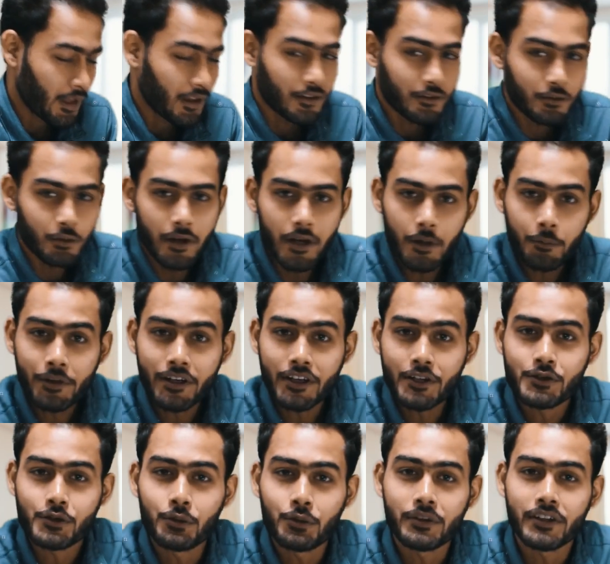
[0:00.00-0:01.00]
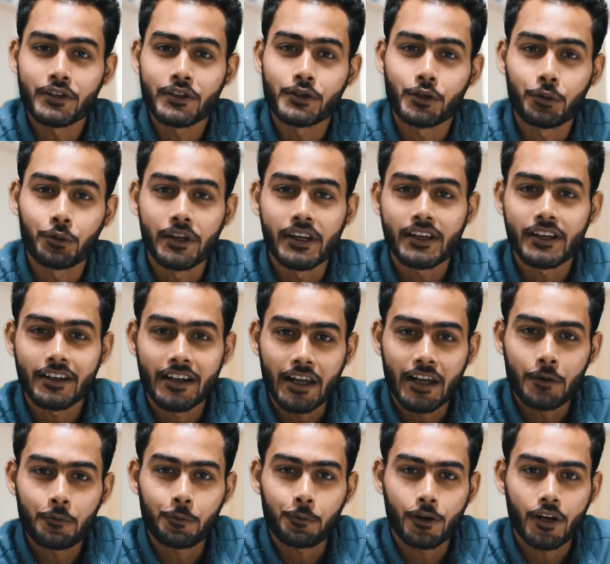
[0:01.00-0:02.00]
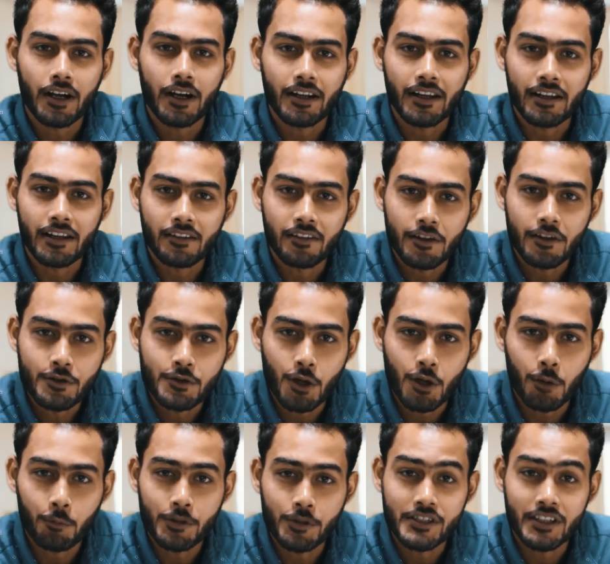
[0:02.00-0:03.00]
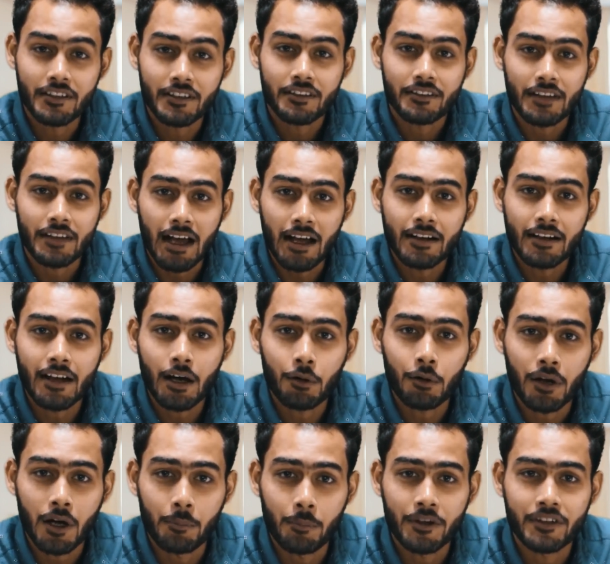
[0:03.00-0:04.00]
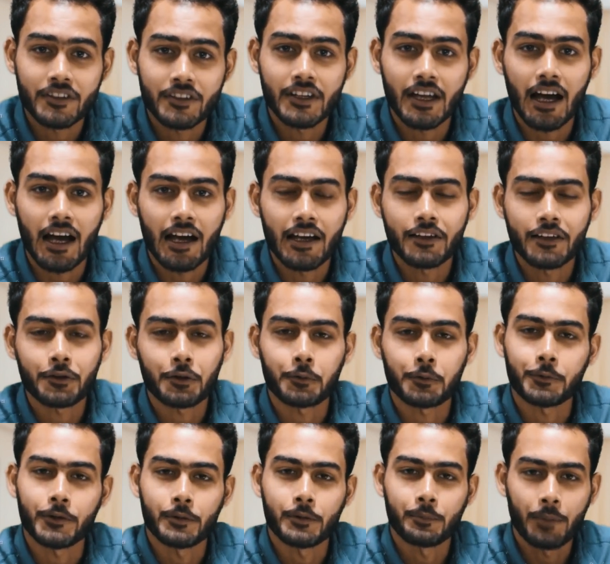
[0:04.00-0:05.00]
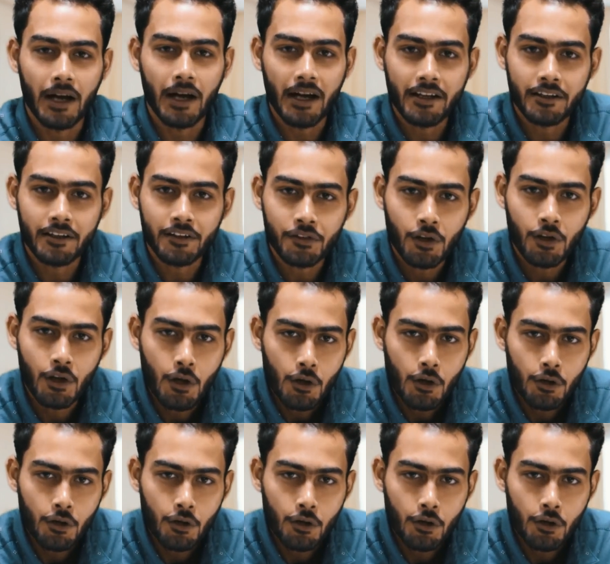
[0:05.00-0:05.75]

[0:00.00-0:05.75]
So here we can choose a unique name for our Etsy shop which can stand out amongst the eyes of our buyers.